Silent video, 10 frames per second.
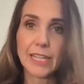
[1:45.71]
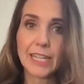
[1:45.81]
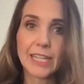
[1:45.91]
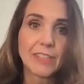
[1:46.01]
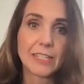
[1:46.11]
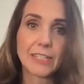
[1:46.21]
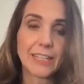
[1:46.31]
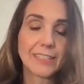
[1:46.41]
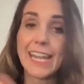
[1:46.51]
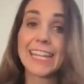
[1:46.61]
even
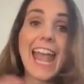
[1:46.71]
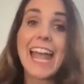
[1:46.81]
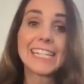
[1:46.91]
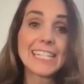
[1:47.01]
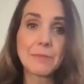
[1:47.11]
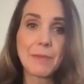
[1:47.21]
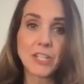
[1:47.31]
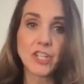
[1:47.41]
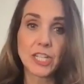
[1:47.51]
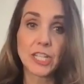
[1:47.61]
in any
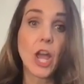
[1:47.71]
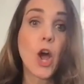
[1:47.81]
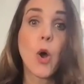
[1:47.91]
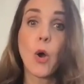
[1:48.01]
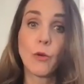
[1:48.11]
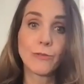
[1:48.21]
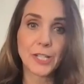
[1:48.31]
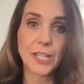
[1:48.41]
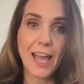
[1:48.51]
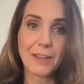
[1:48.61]
dimension over
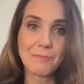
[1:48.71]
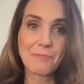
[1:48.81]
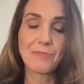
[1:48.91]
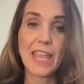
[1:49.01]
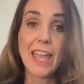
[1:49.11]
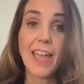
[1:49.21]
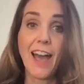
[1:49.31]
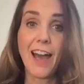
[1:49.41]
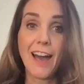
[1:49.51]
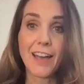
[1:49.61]
time.
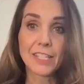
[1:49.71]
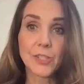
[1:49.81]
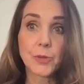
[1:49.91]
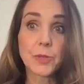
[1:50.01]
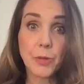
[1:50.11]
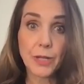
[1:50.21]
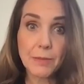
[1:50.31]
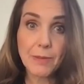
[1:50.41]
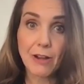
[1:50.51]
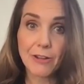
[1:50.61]
So it's
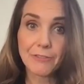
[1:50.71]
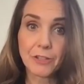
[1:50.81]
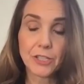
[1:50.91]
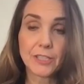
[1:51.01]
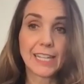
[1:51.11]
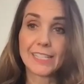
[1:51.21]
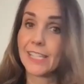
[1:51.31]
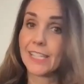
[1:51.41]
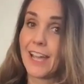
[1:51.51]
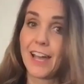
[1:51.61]
pretty powerful. It's
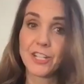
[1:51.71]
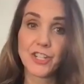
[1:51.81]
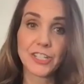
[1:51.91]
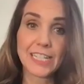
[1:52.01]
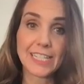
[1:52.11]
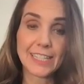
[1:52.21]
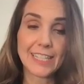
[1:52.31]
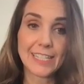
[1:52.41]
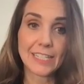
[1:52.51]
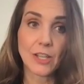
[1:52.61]
going to usher in
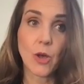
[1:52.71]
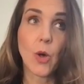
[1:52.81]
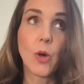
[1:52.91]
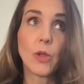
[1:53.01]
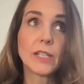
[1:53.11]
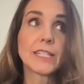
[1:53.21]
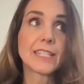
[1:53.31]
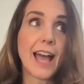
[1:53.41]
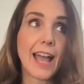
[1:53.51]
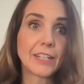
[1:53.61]
this whole
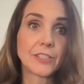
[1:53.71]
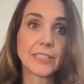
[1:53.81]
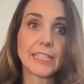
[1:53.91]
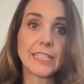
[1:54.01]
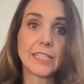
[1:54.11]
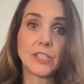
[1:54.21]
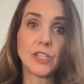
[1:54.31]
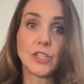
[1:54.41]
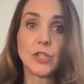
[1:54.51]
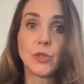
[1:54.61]
entirely
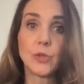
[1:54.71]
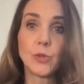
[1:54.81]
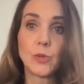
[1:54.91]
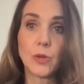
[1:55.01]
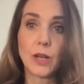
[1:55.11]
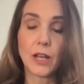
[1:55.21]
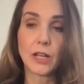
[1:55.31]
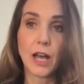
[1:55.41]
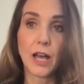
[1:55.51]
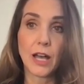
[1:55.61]
new
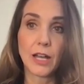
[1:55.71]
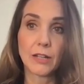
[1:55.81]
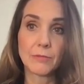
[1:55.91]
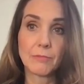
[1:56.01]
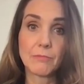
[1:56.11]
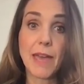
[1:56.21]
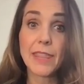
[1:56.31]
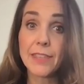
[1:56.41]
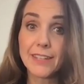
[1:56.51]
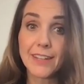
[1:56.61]

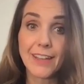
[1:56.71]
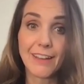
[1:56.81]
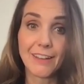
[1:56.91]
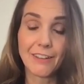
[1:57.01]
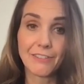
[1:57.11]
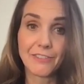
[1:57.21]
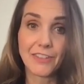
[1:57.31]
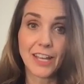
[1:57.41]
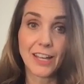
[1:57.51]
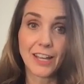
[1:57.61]
method of
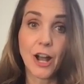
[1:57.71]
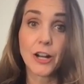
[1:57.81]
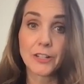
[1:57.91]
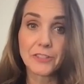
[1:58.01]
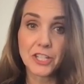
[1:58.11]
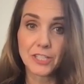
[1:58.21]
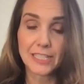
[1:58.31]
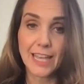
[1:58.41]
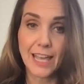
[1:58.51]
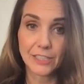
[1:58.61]
artificial
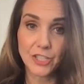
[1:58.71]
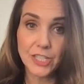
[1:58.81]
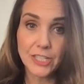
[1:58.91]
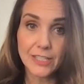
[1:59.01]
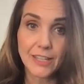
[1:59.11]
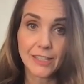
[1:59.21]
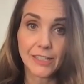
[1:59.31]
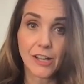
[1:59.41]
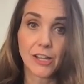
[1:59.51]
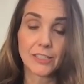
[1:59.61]
intelligence
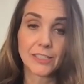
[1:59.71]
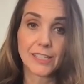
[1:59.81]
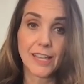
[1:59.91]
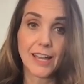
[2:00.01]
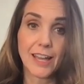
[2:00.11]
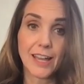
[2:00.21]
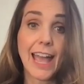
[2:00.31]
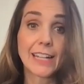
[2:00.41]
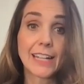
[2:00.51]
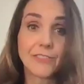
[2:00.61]
called
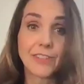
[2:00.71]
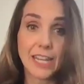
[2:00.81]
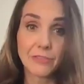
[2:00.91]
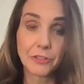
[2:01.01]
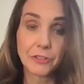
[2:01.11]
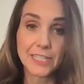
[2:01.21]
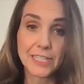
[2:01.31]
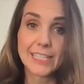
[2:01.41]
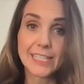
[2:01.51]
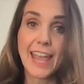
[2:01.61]
Active
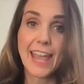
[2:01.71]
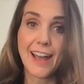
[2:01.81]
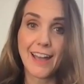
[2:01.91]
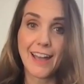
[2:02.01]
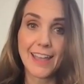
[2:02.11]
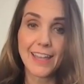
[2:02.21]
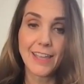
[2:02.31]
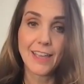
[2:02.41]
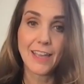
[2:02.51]
Inference AI,